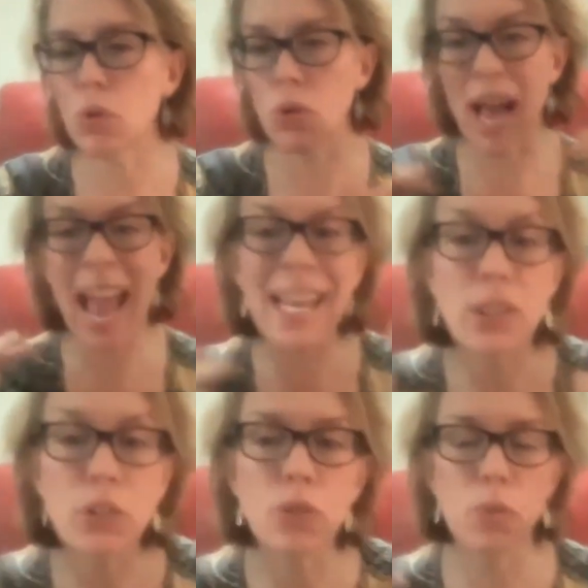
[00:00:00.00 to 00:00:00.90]
or
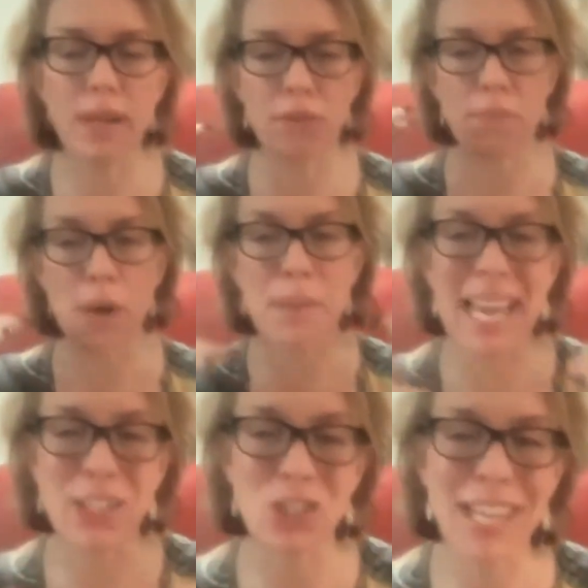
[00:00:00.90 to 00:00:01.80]
anger or whatever it might be,
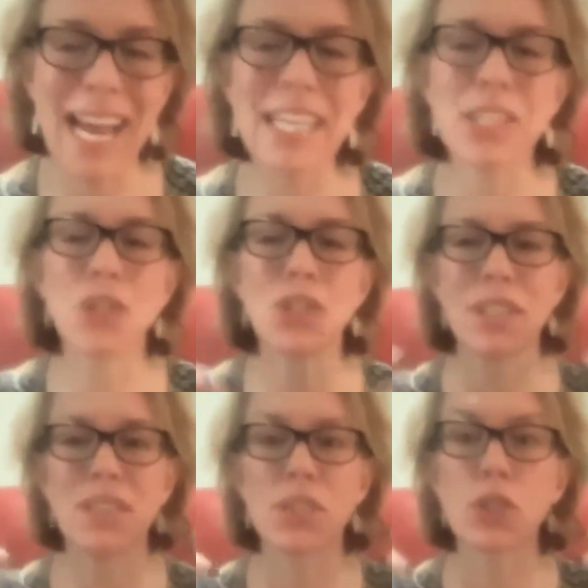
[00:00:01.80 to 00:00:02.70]

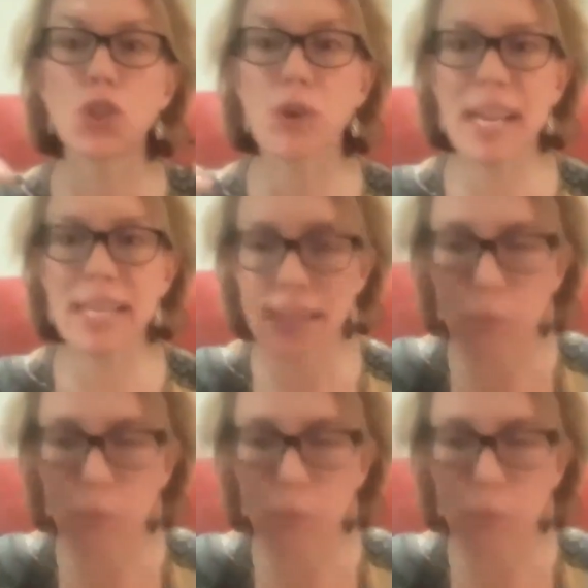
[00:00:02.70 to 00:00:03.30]
agitation, the stress.